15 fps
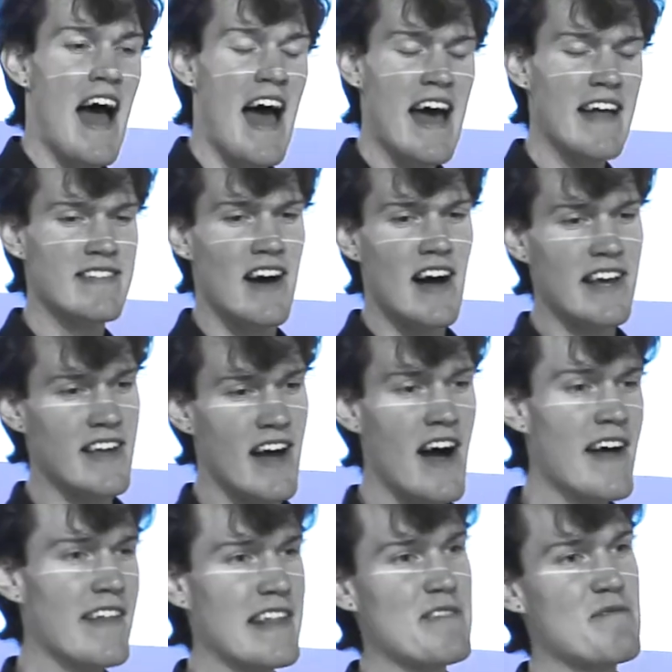and I
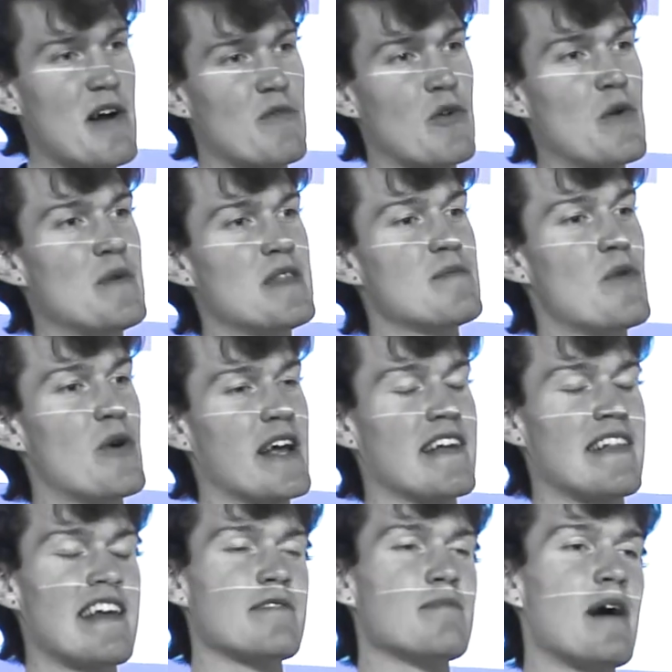can't leave my room in the morning
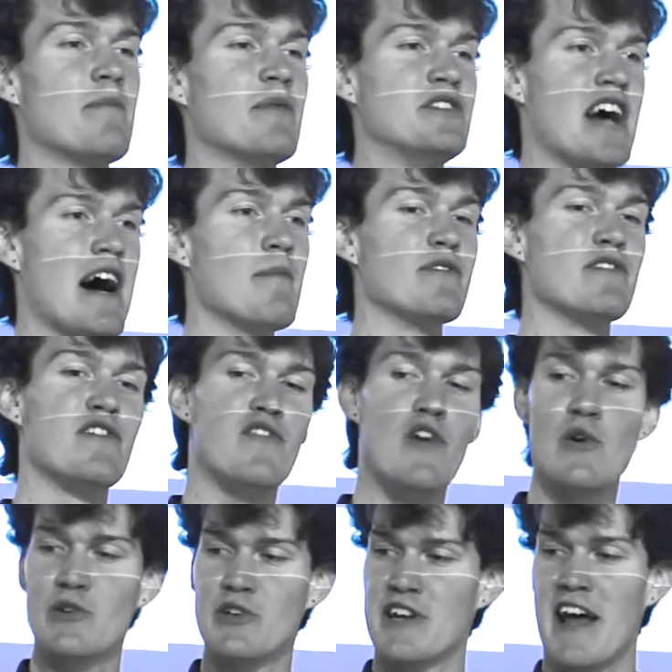unless my pyjamas are
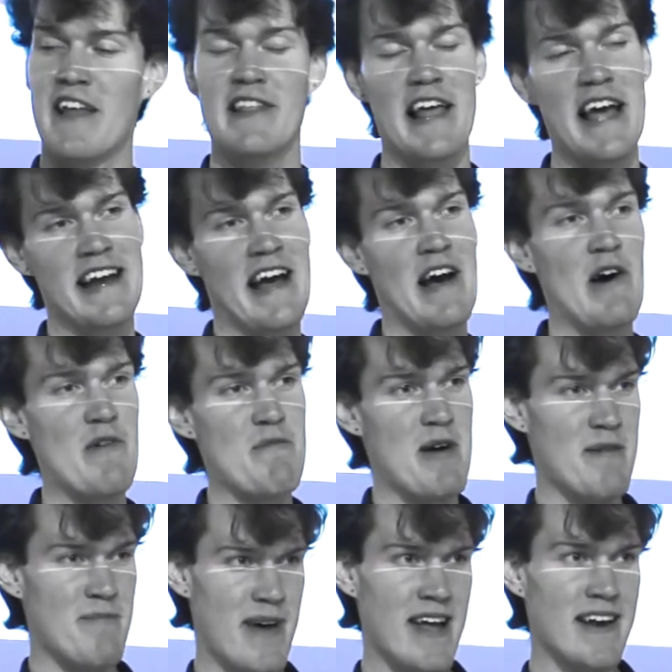folded and laid out on my
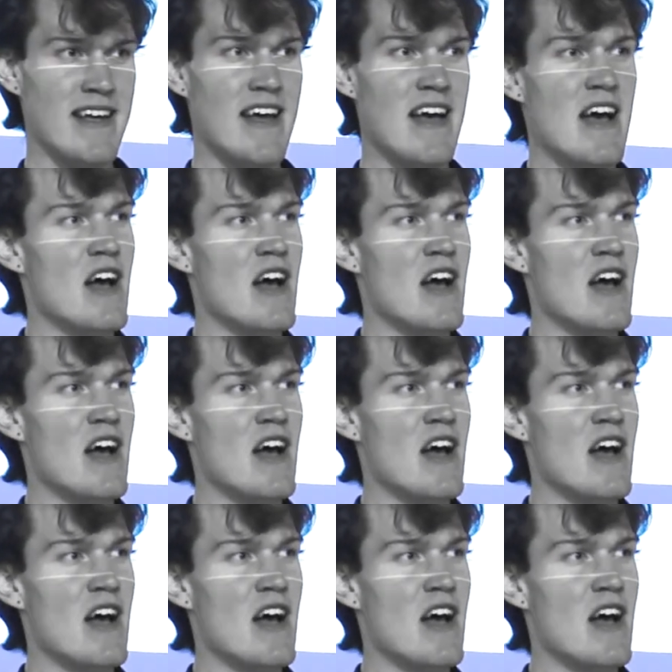bed.